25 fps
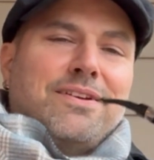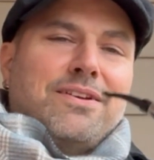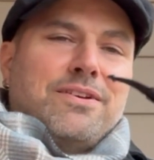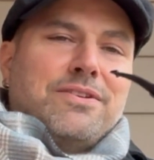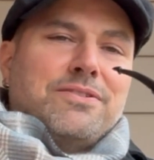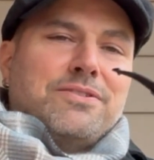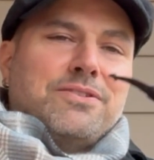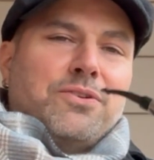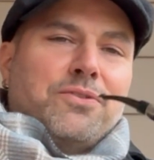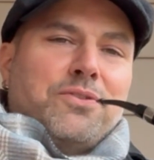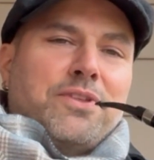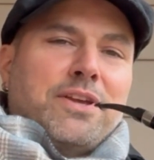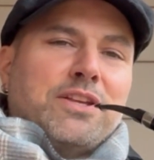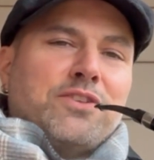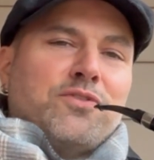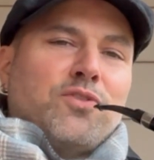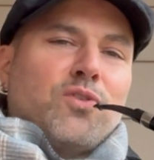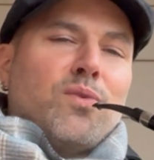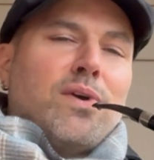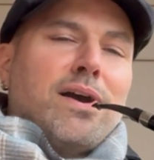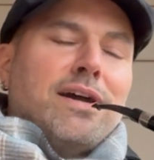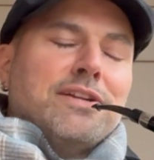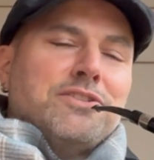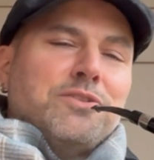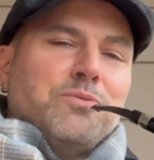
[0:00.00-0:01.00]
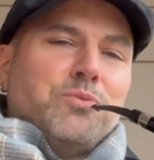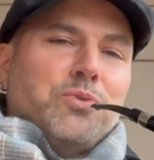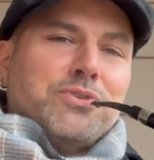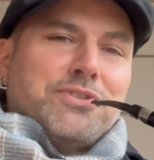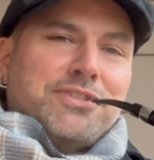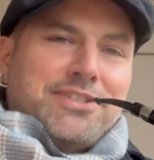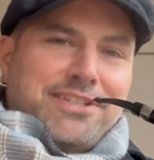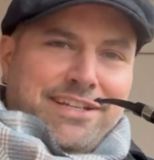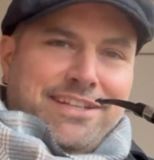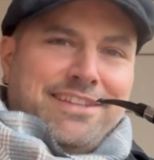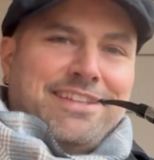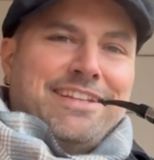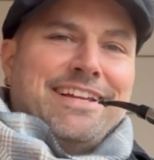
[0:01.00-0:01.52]
So thanks for watching. We'll
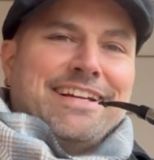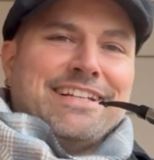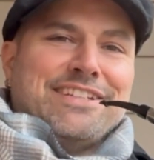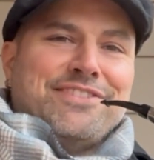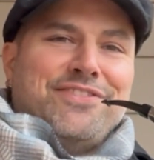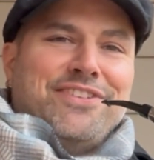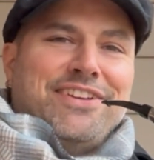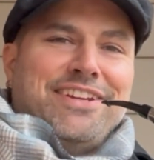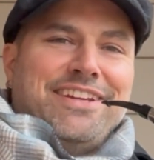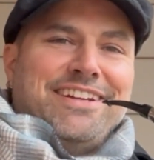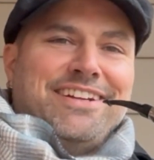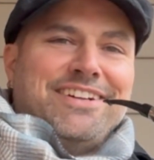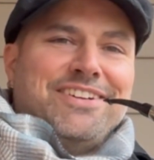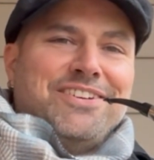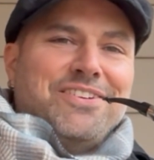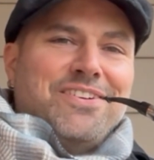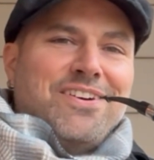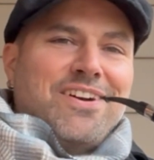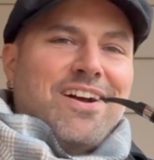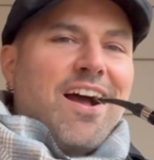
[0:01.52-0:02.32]
see you in the next video.